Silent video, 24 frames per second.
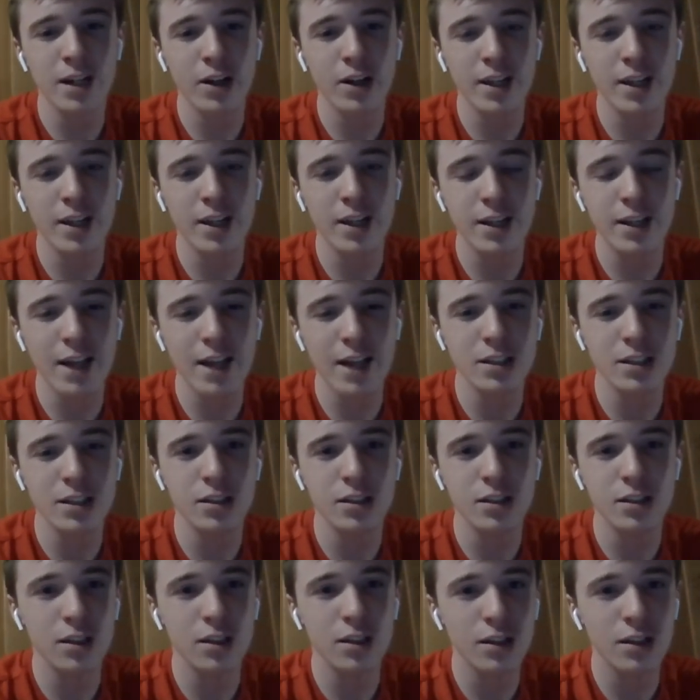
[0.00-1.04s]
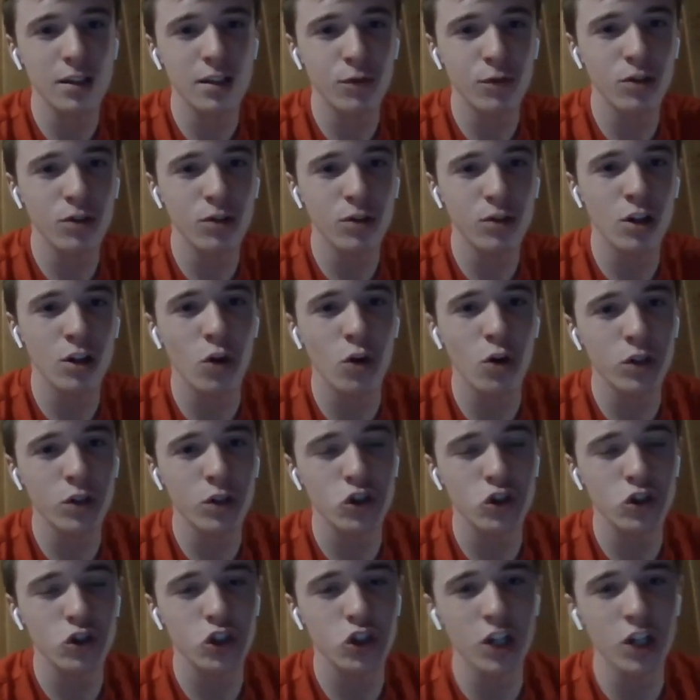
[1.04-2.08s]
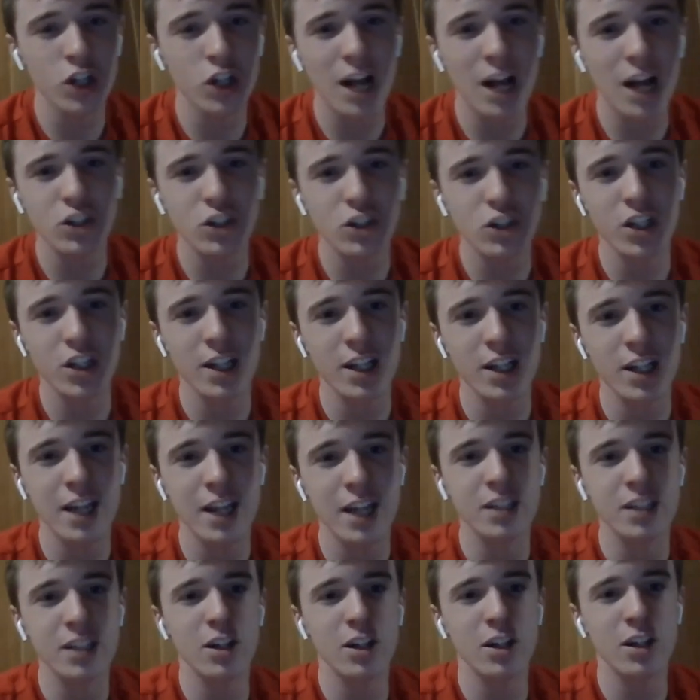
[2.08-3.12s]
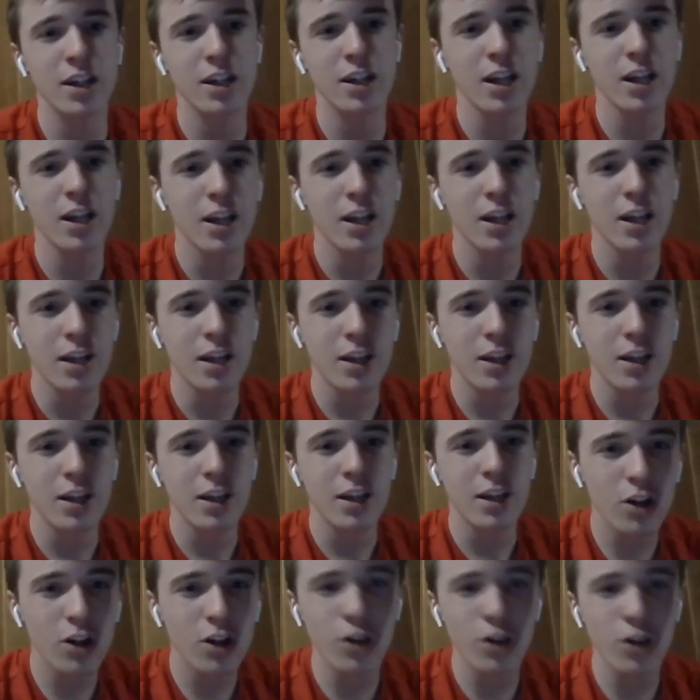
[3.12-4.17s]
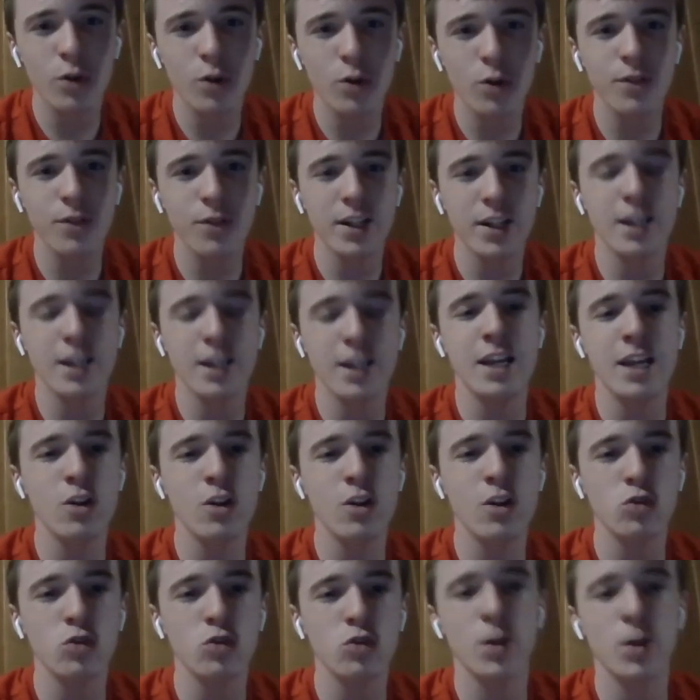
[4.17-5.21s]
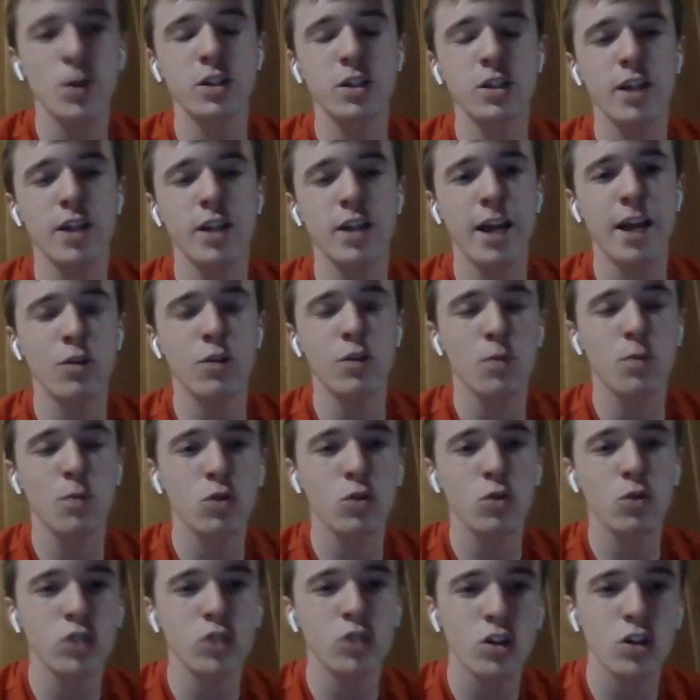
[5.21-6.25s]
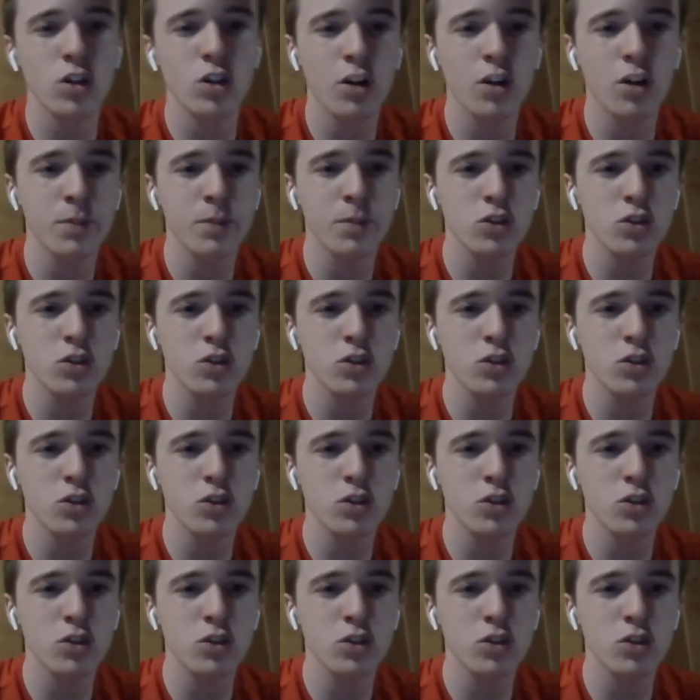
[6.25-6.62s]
Like he gets in front of the goal, he just slashes at things. Like I don't even think he knows where it's going to end up most of the time.